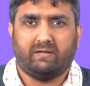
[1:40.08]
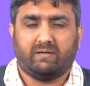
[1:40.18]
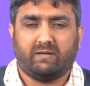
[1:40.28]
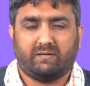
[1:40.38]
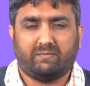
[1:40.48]

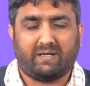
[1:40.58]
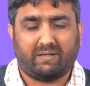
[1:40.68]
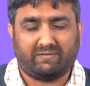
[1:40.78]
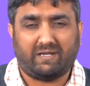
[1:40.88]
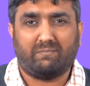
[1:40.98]

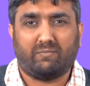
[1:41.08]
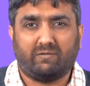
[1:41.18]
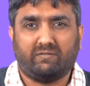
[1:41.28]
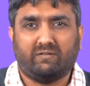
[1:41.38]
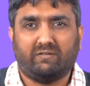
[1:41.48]
Perhaps
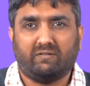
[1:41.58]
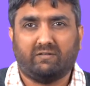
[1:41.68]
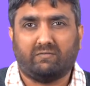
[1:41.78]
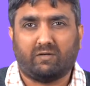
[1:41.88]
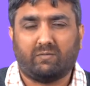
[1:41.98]
tampons
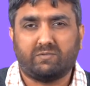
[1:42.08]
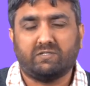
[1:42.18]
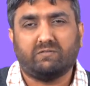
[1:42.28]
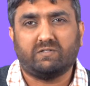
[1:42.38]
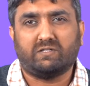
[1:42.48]
is one
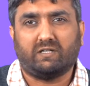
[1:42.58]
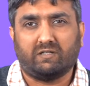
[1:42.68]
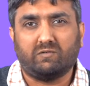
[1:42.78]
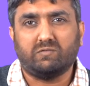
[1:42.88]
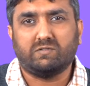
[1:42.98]
option which they
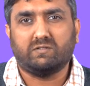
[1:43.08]
can use.